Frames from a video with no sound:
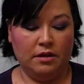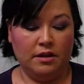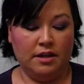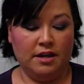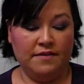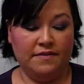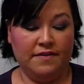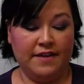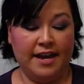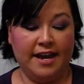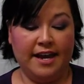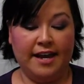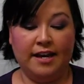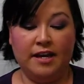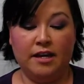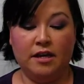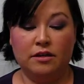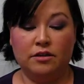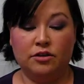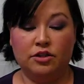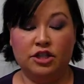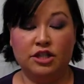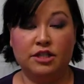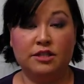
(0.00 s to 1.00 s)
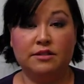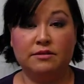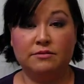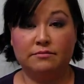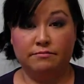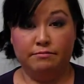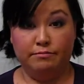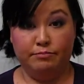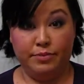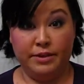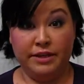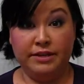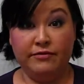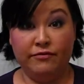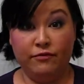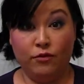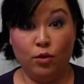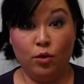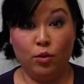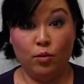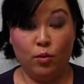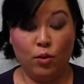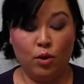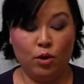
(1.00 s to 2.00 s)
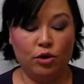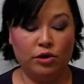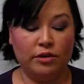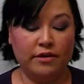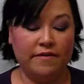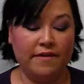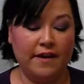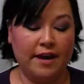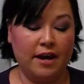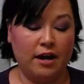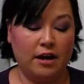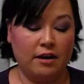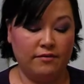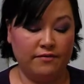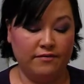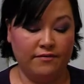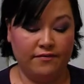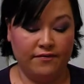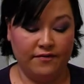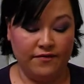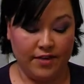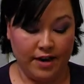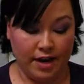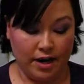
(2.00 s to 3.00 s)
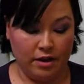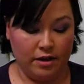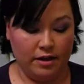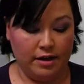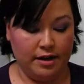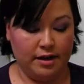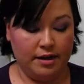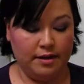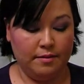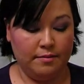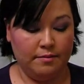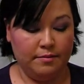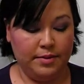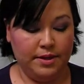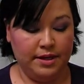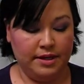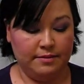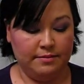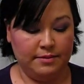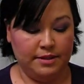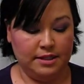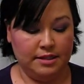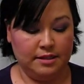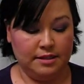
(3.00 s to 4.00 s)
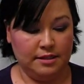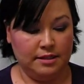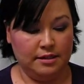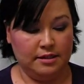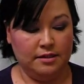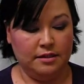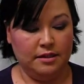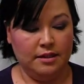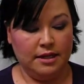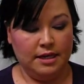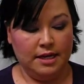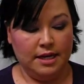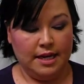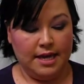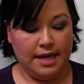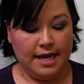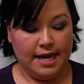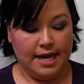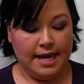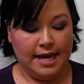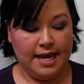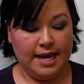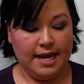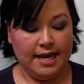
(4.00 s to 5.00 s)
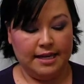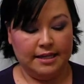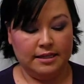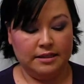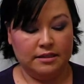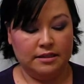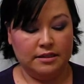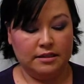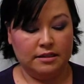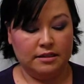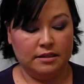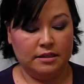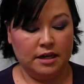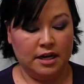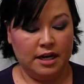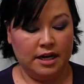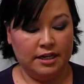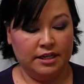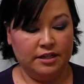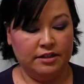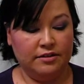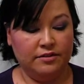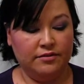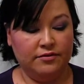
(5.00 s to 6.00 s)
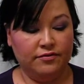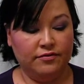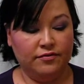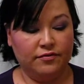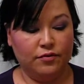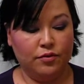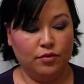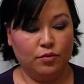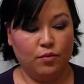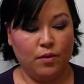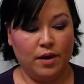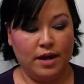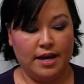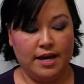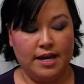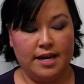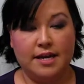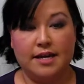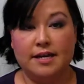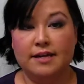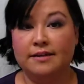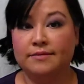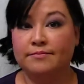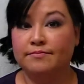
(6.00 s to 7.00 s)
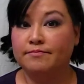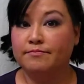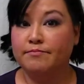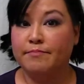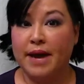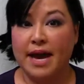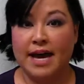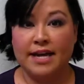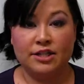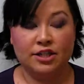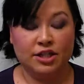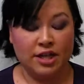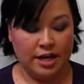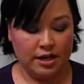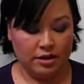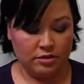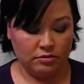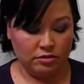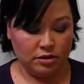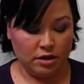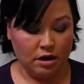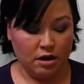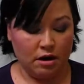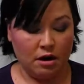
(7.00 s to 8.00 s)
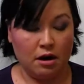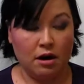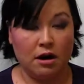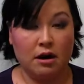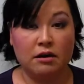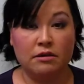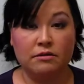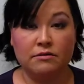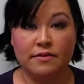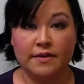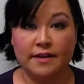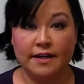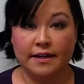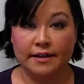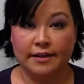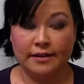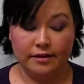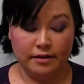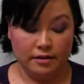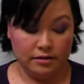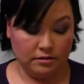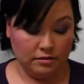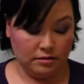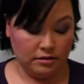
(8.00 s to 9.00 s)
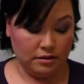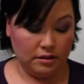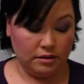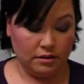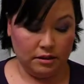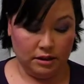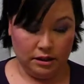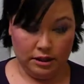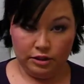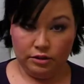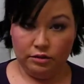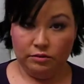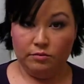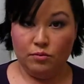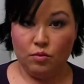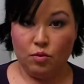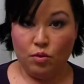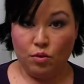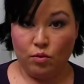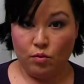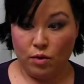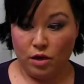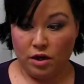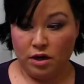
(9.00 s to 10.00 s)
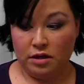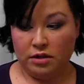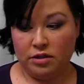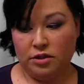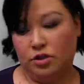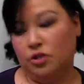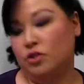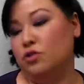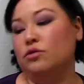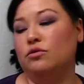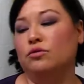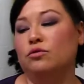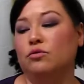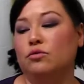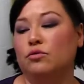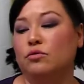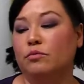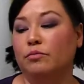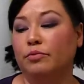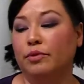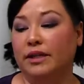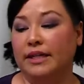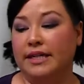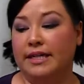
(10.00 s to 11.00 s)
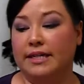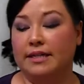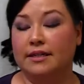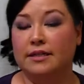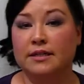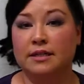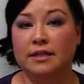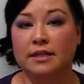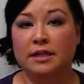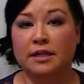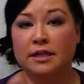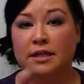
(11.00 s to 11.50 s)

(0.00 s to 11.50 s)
And they, just be forewarned, they are very pigmented. And kind of the way matte shadows are, they're a little more work to blend.